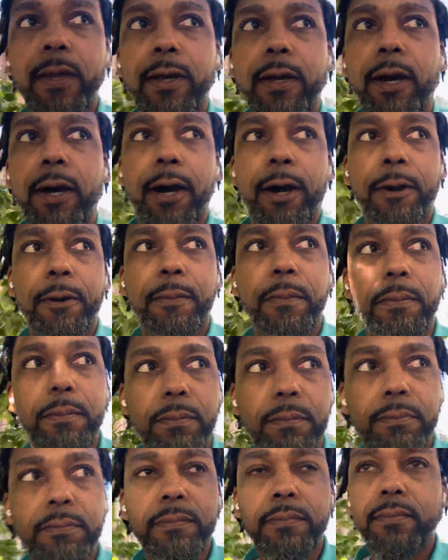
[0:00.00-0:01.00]

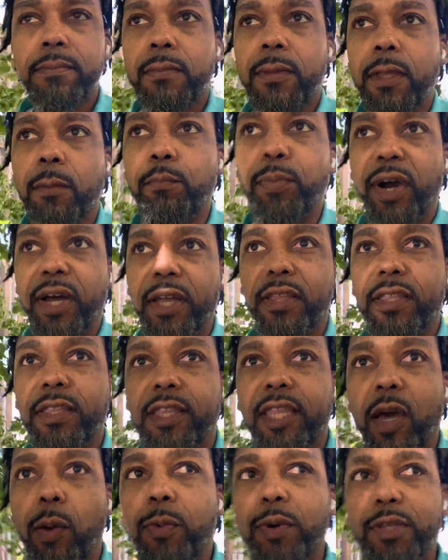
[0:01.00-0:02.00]
But
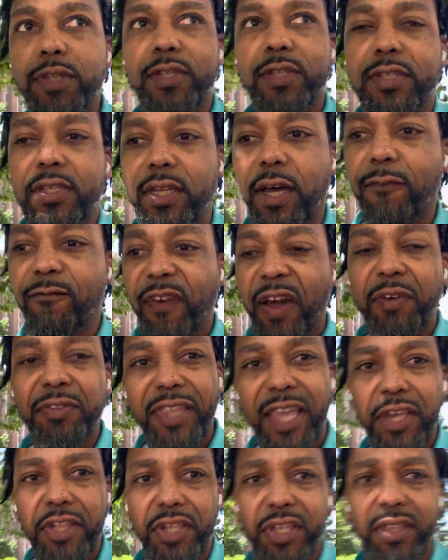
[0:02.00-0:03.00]
there was a
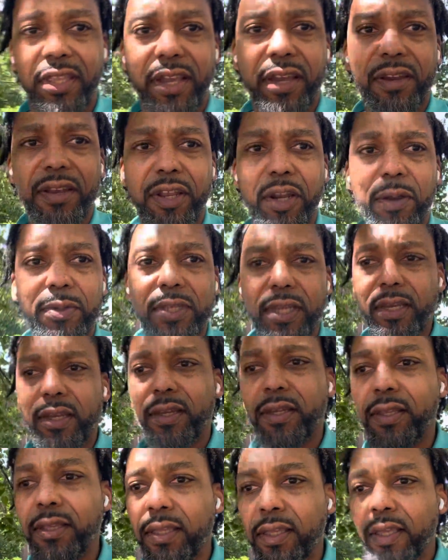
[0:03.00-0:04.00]
foundation there. You know what I'm saying?
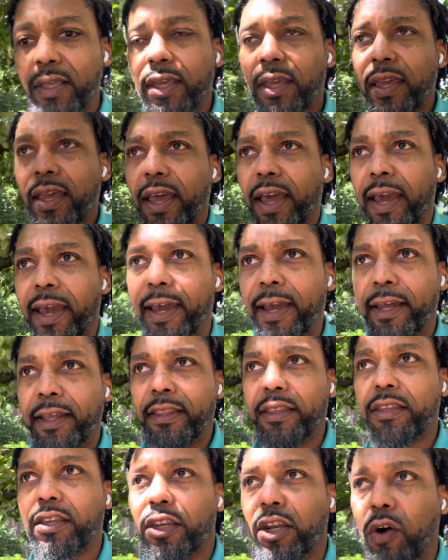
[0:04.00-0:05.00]
And
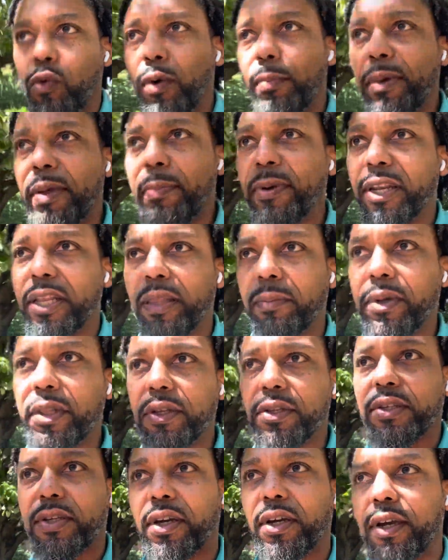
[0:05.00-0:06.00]
you know, with me being in the
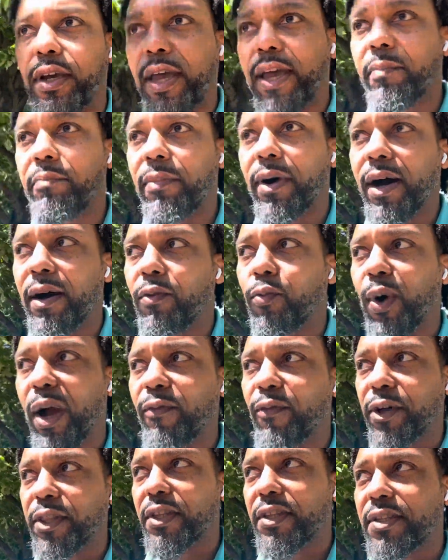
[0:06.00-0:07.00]
military and my
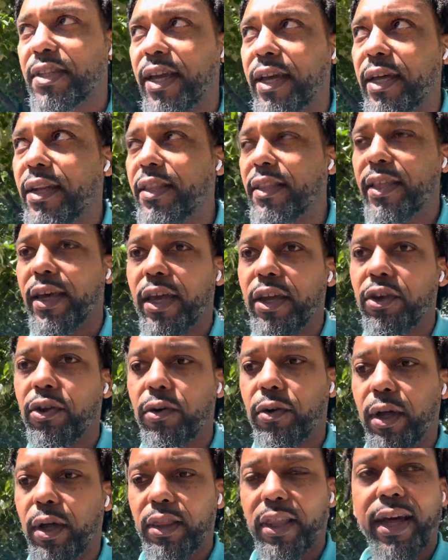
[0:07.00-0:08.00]
wife understanding that, you know,
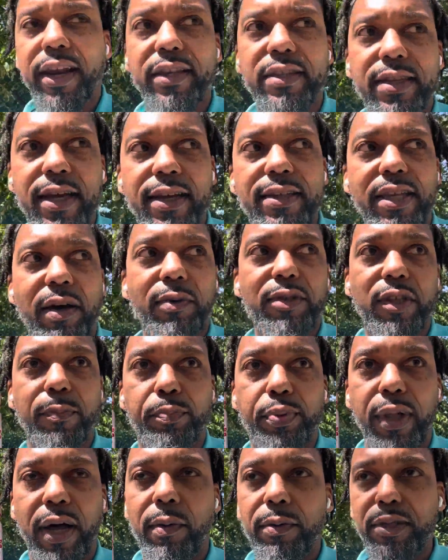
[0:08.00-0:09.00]
a lot of times I
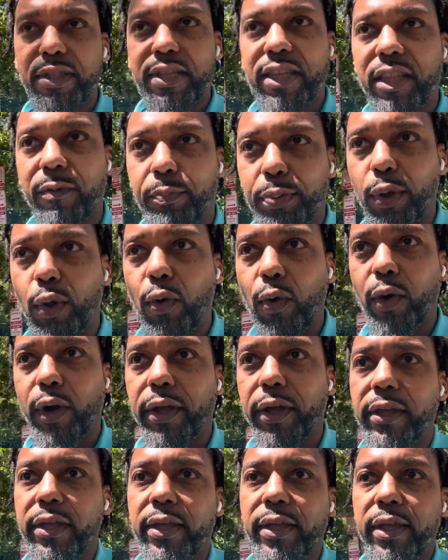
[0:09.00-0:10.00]
was getting deployed.
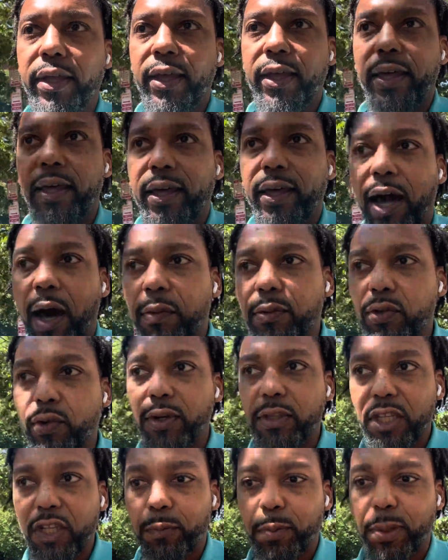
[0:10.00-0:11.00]
I was
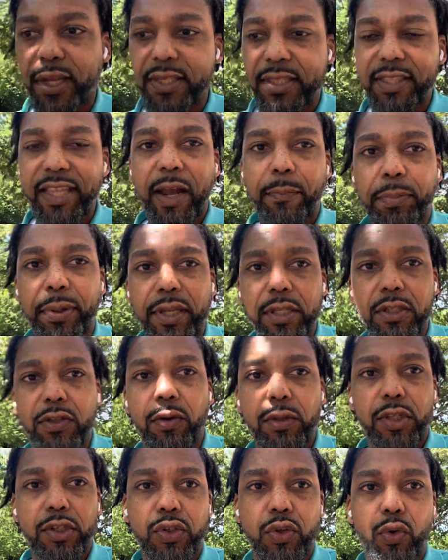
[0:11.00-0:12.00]
going to this place and that place, going
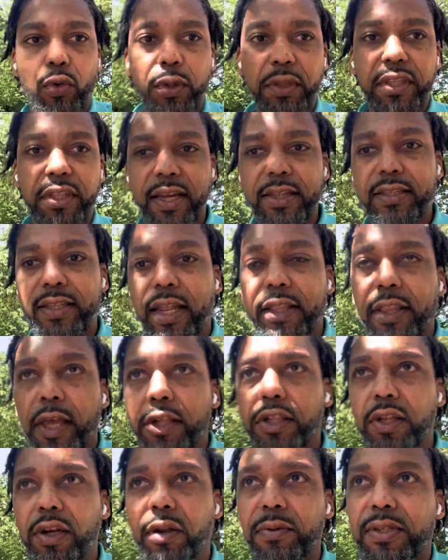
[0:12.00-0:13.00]
to school and things of that nature.
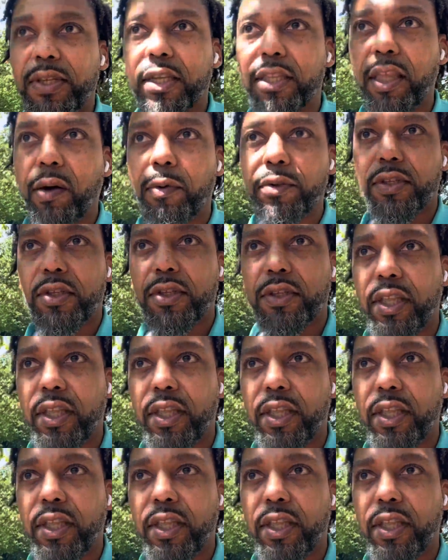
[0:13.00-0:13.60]
You know what I'm saying?